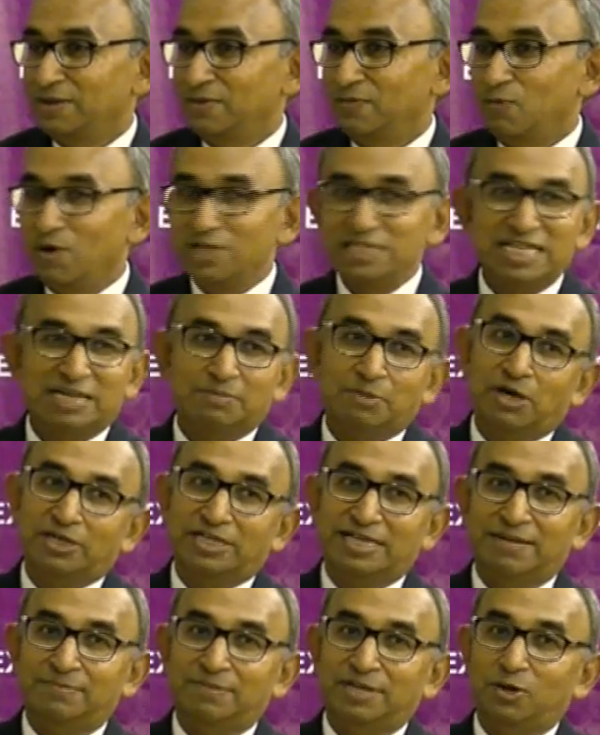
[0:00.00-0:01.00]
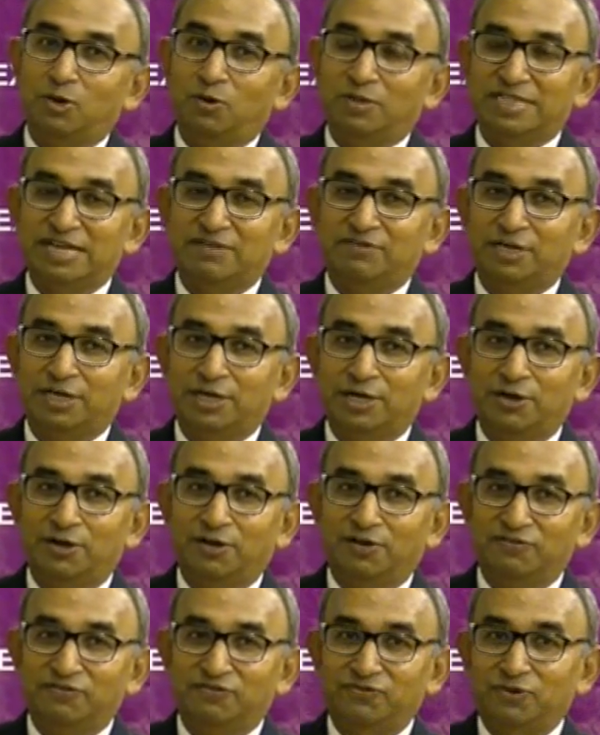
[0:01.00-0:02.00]
What is it about him that no one's ever heard
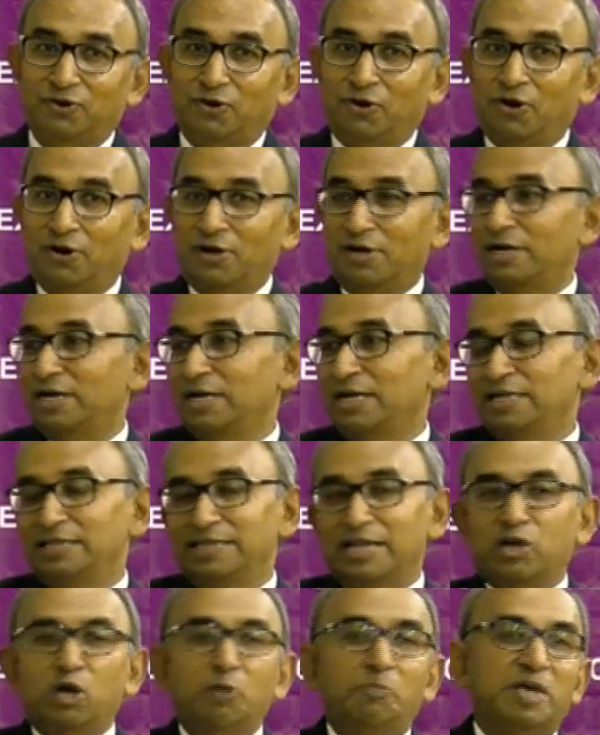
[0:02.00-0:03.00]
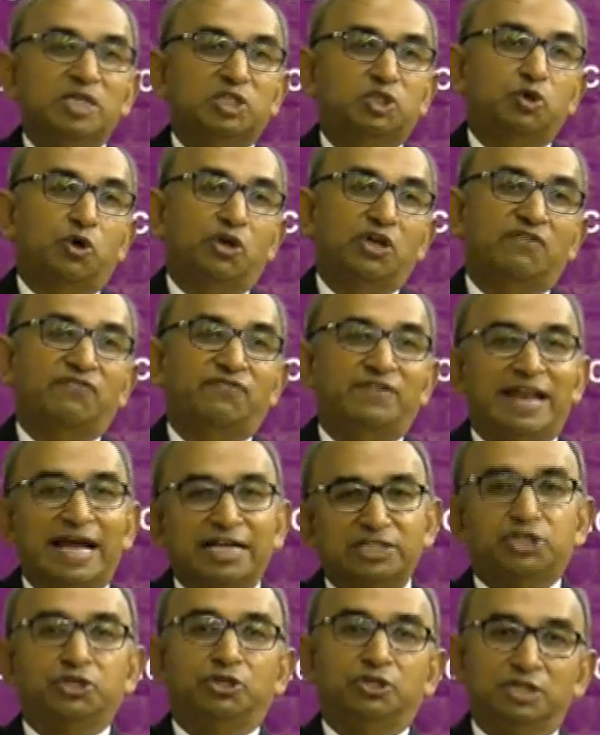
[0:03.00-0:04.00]
of? Or there could be a story of
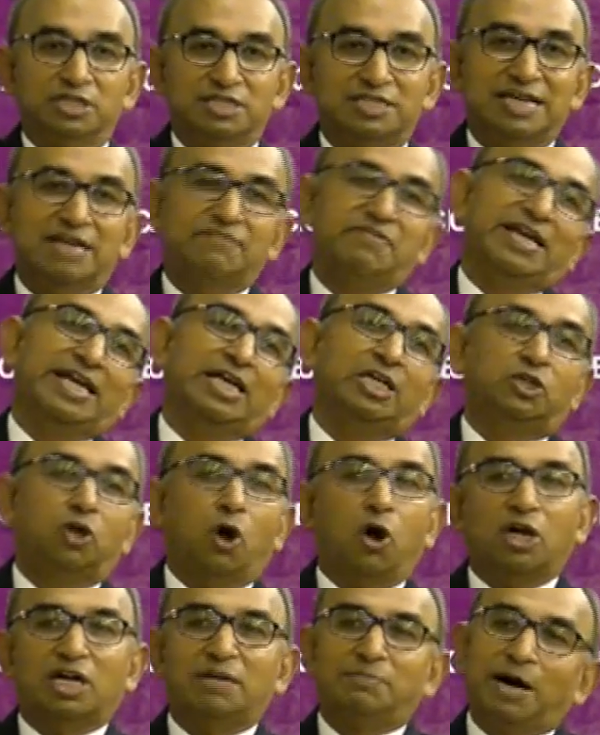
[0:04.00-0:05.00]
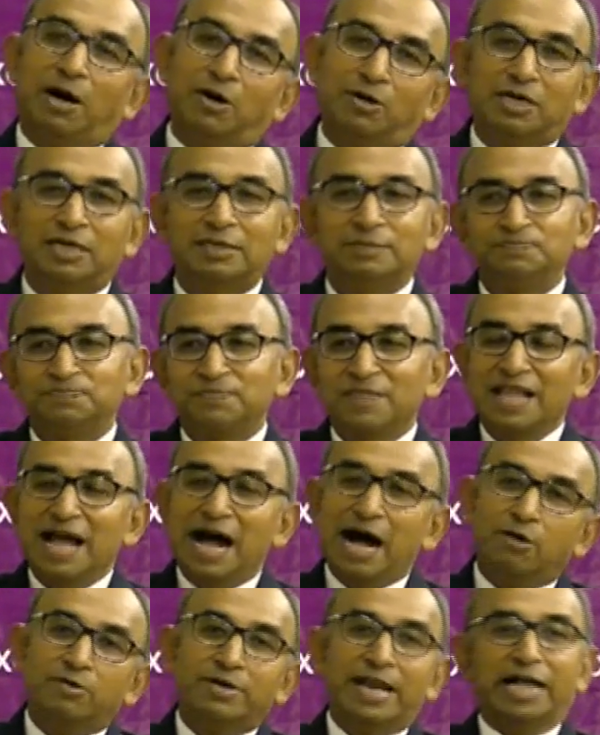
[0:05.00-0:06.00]
naturals, and we can talk about
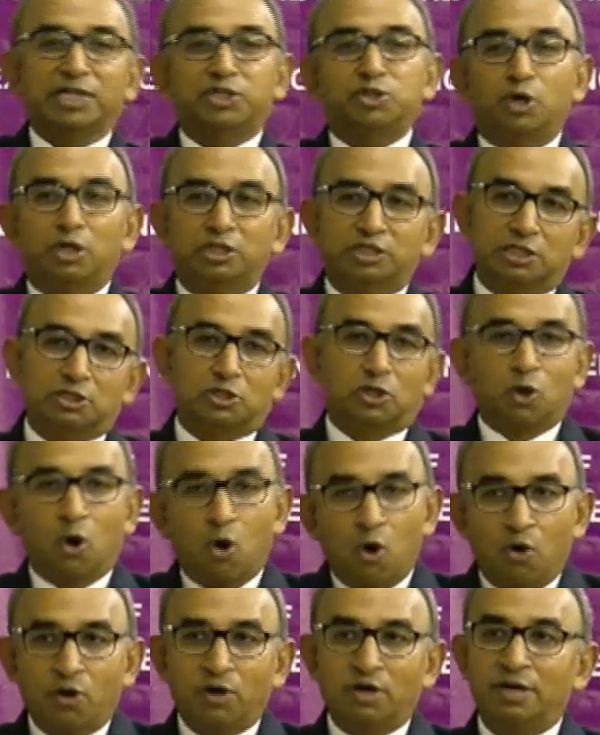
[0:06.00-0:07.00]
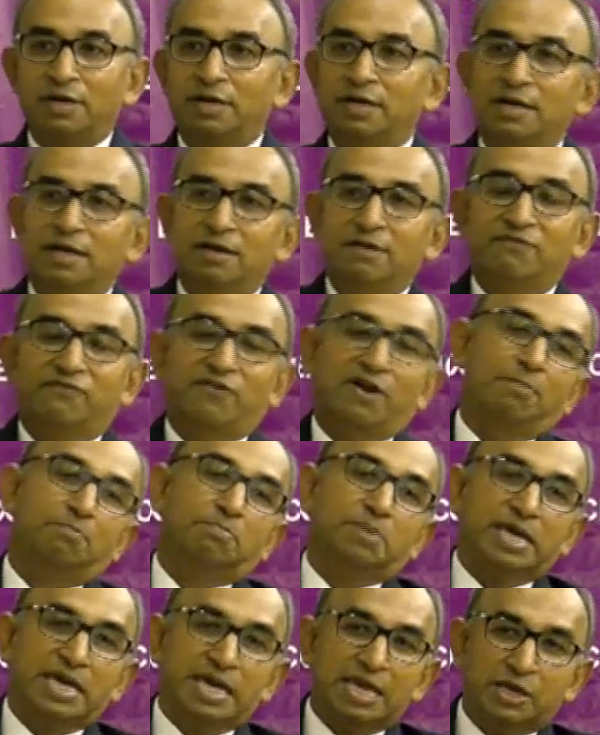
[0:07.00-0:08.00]
how natural has grown from
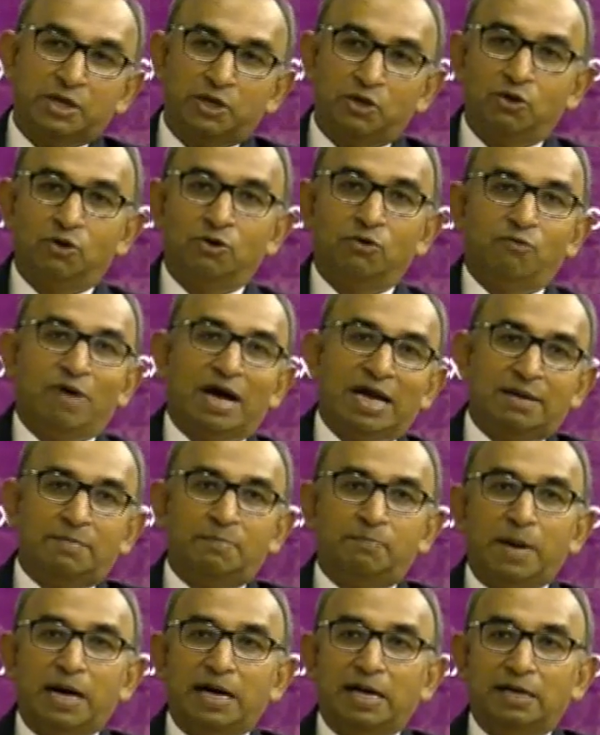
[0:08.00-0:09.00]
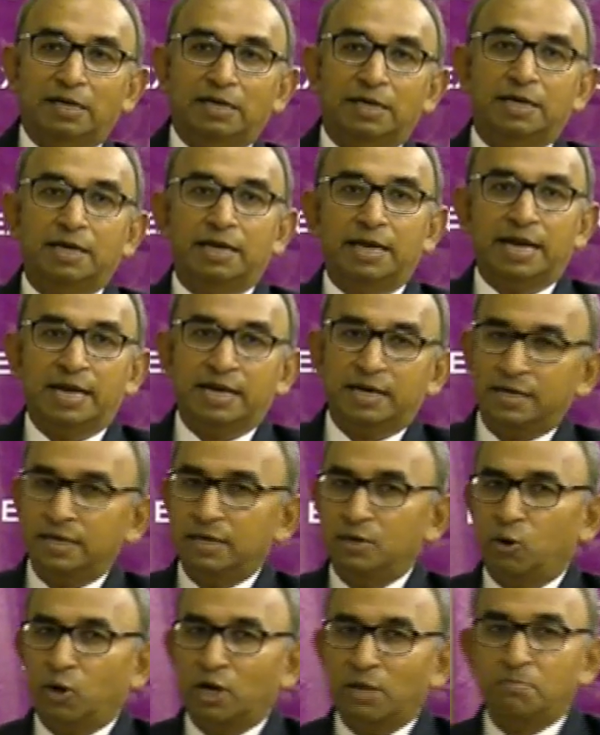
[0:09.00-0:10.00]
being, you know, one parlor in
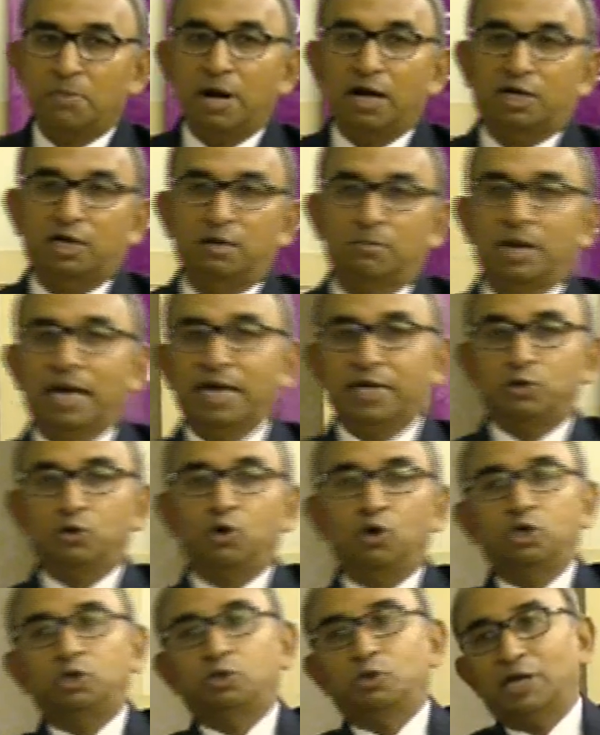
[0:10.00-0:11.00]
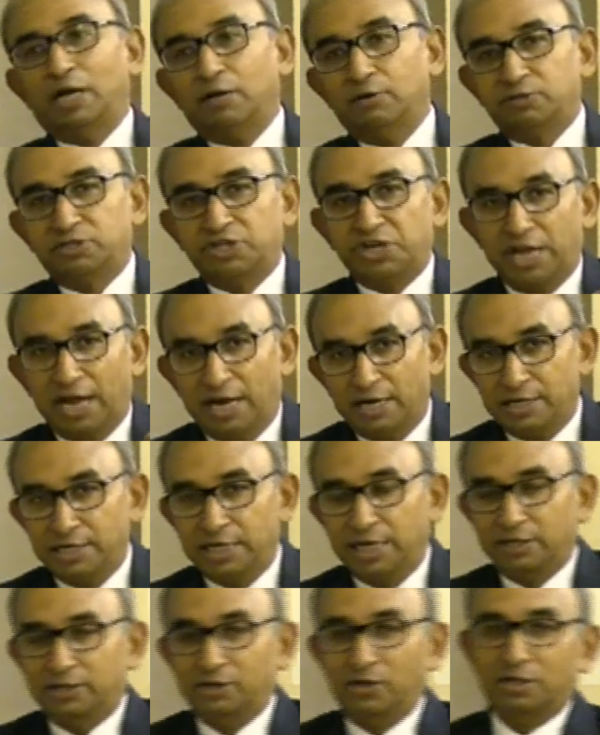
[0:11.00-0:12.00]
Nungambaka, my road, to now
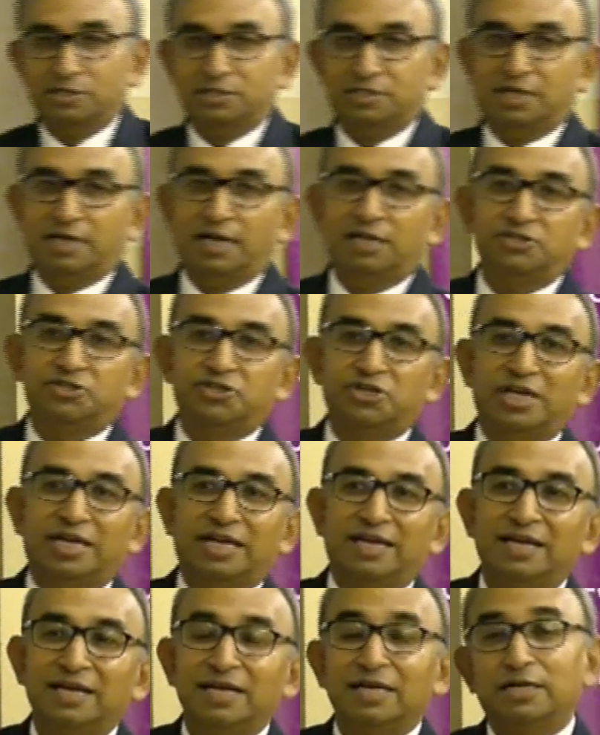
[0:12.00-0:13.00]
300 across the country.